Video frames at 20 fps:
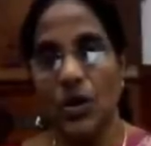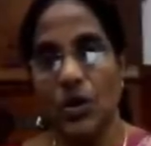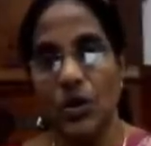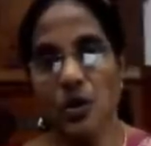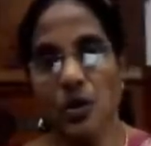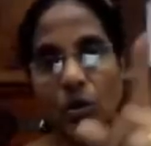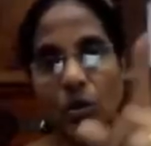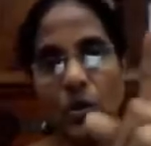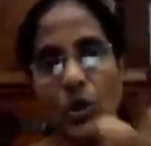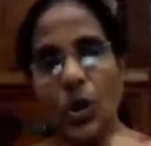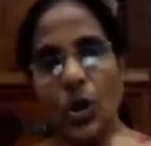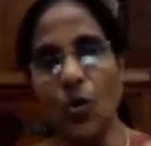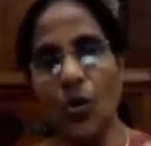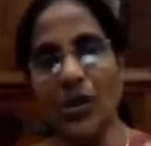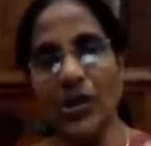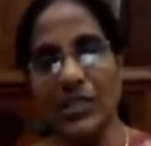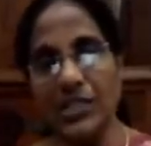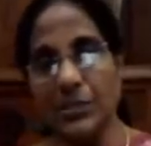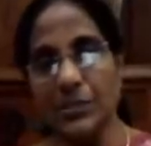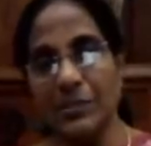You know
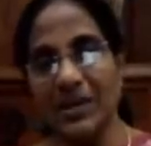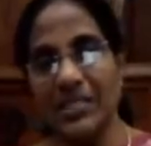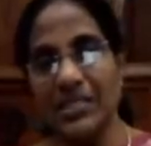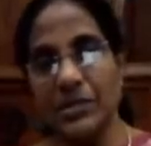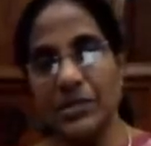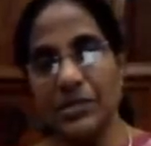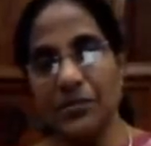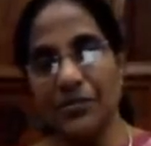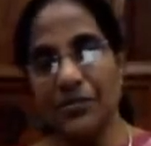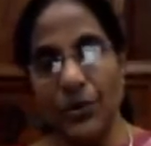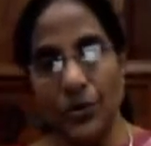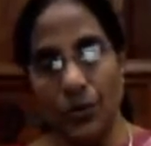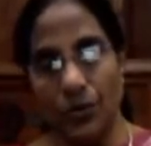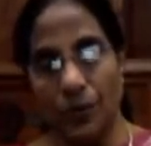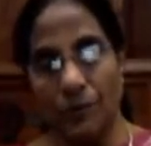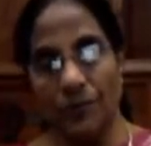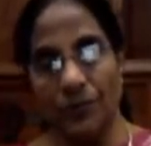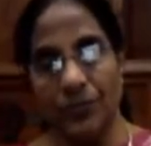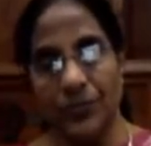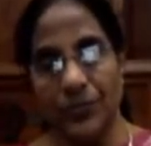what is best for
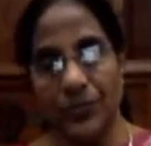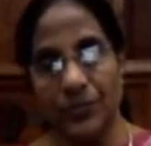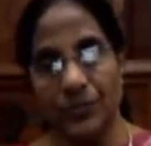you.